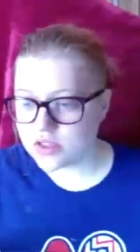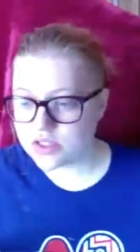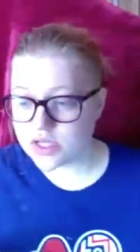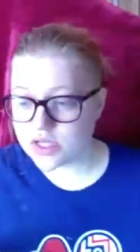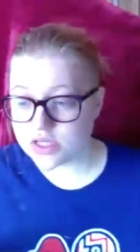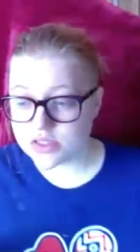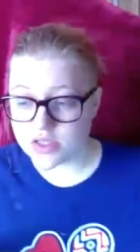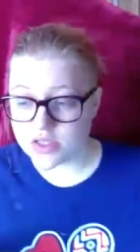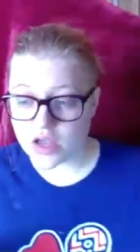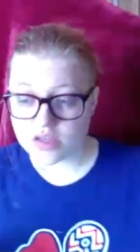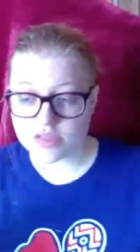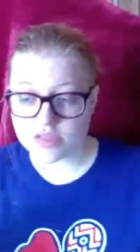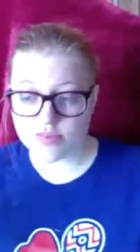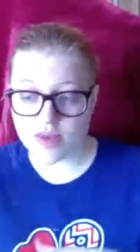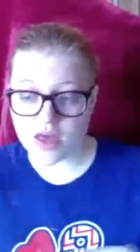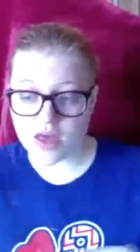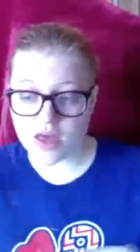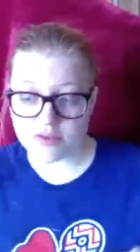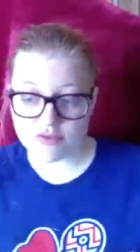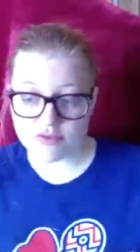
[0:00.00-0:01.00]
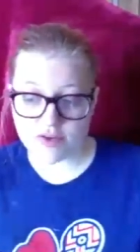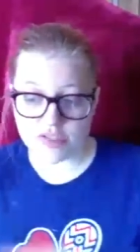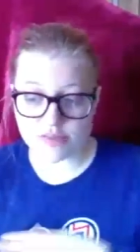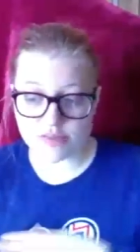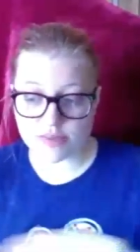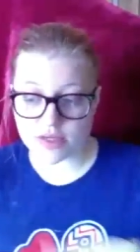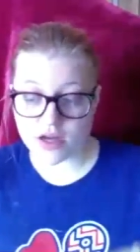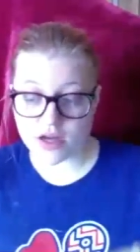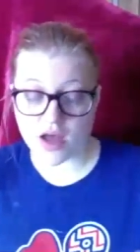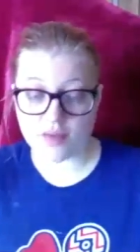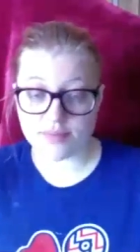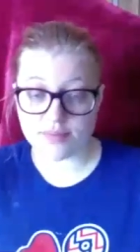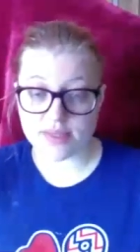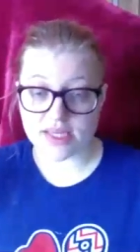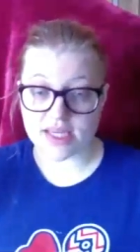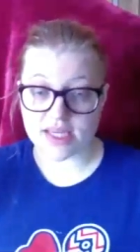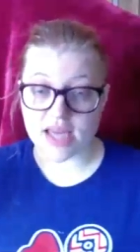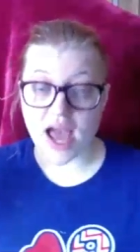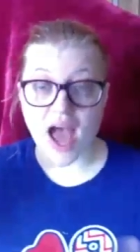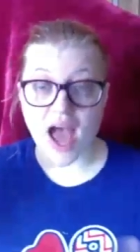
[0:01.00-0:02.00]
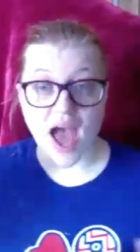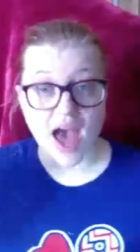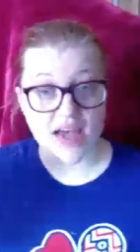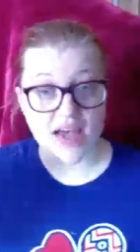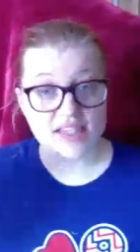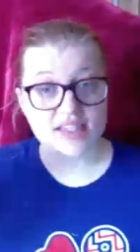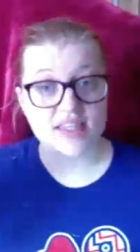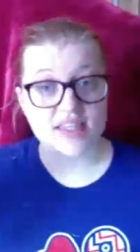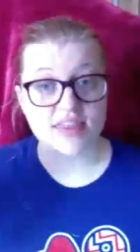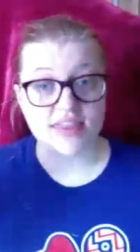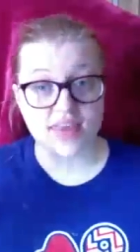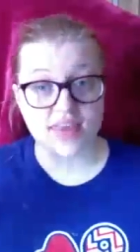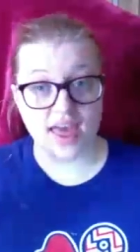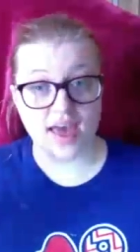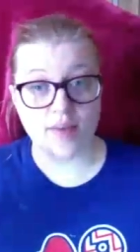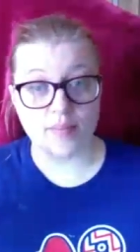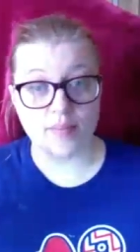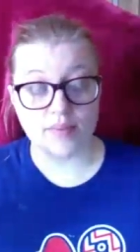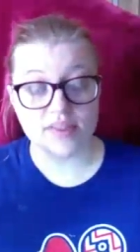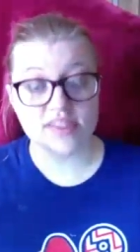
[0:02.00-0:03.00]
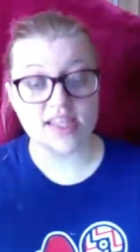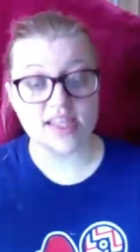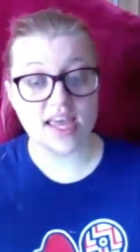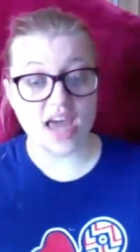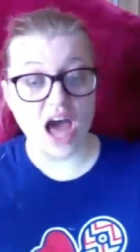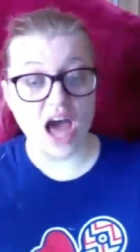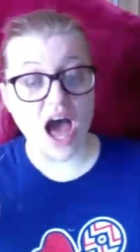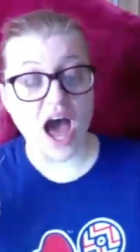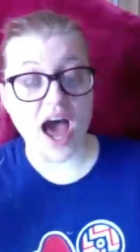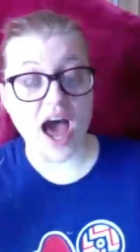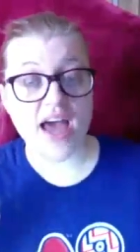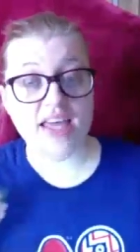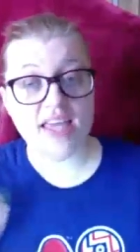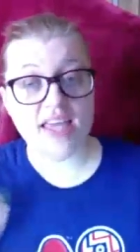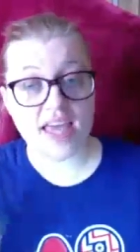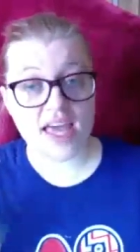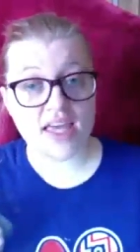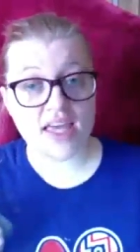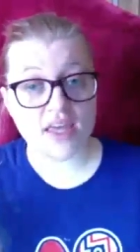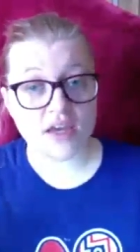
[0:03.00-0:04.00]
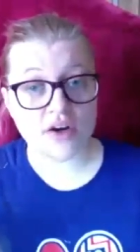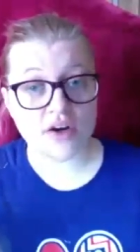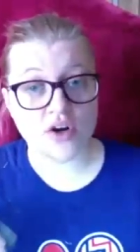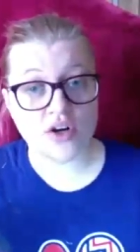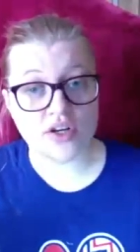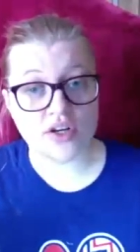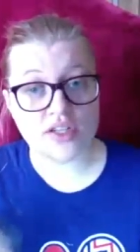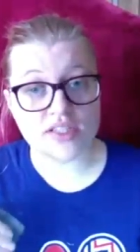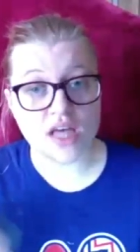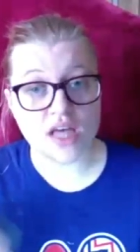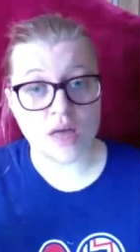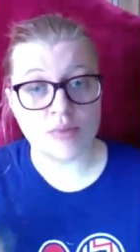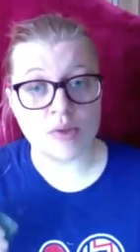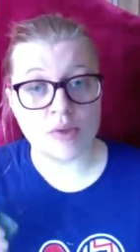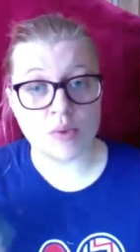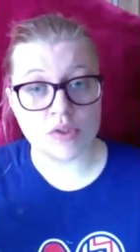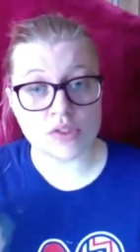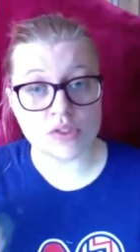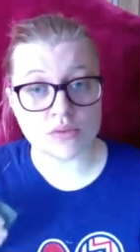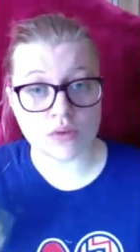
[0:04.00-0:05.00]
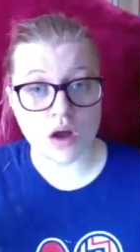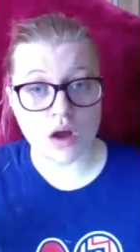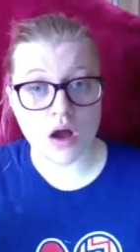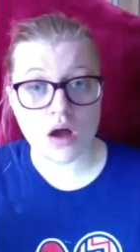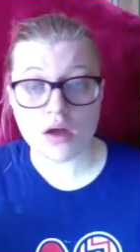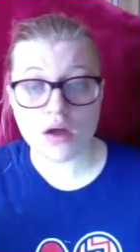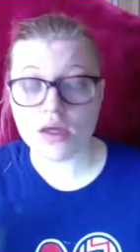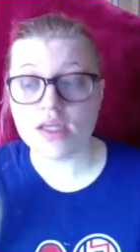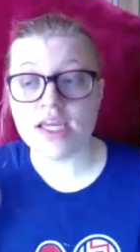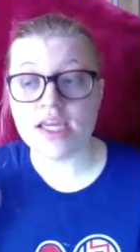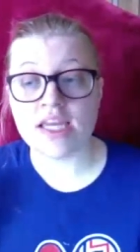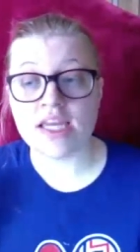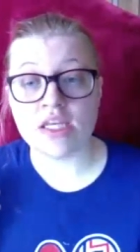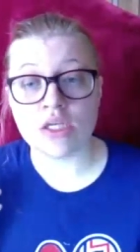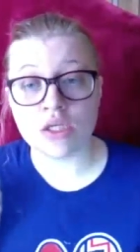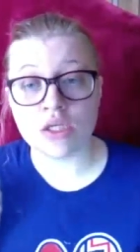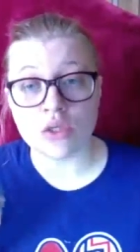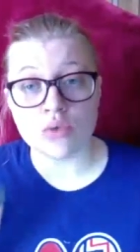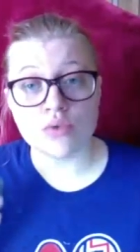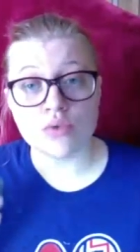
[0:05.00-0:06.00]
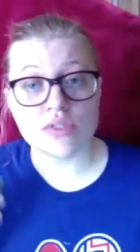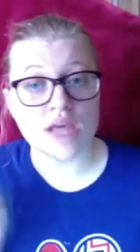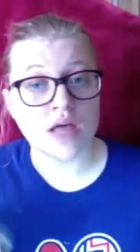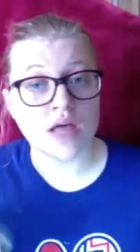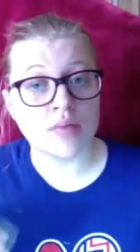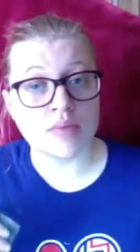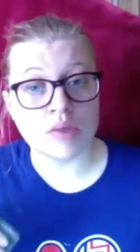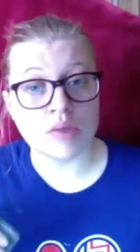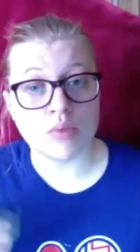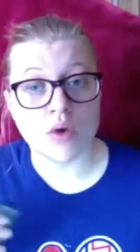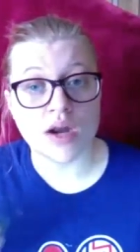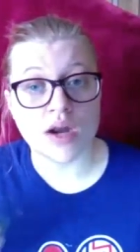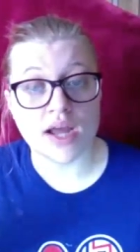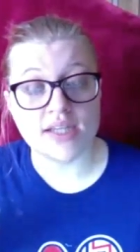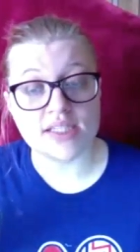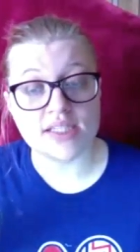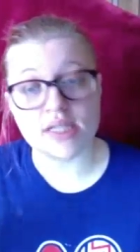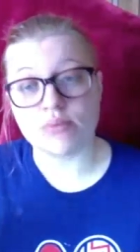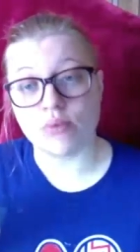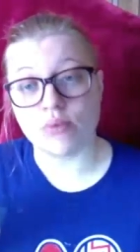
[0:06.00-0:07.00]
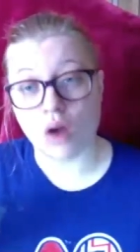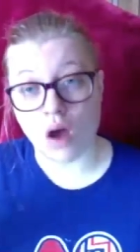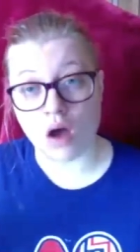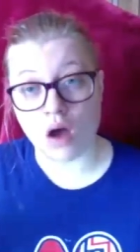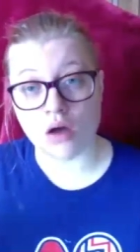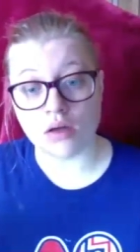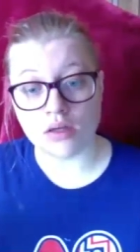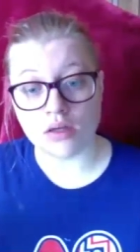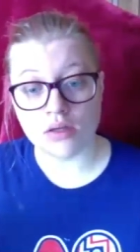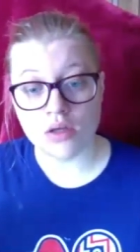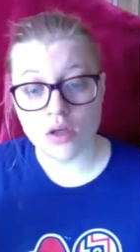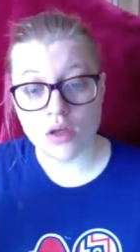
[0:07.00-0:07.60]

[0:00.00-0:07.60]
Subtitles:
Let's talk to my other friends, but not me. Ask them. Say, I can't get her to tell me what's wrong. Can you tell me what I did wrong?